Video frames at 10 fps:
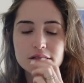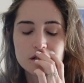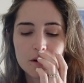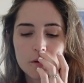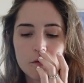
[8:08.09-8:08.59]

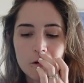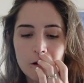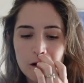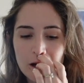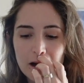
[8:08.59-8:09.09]
So
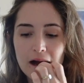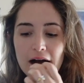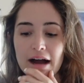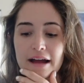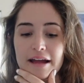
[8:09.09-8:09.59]

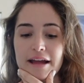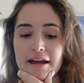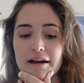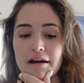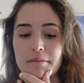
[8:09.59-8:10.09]

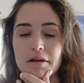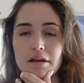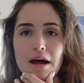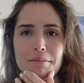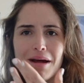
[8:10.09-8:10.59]
I'm
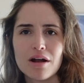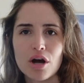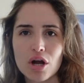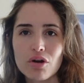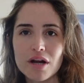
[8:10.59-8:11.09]
not
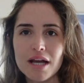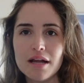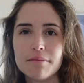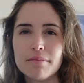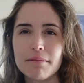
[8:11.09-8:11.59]

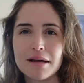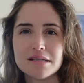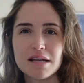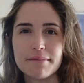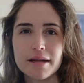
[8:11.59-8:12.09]
hungry, but my
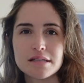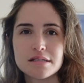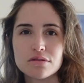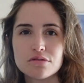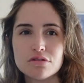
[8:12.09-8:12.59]
stomach is
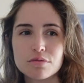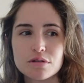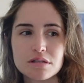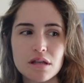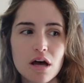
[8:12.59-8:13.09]
still
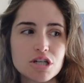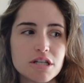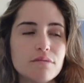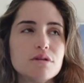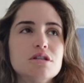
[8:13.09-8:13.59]
super
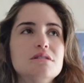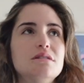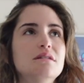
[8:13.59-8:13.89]
sloshy, which is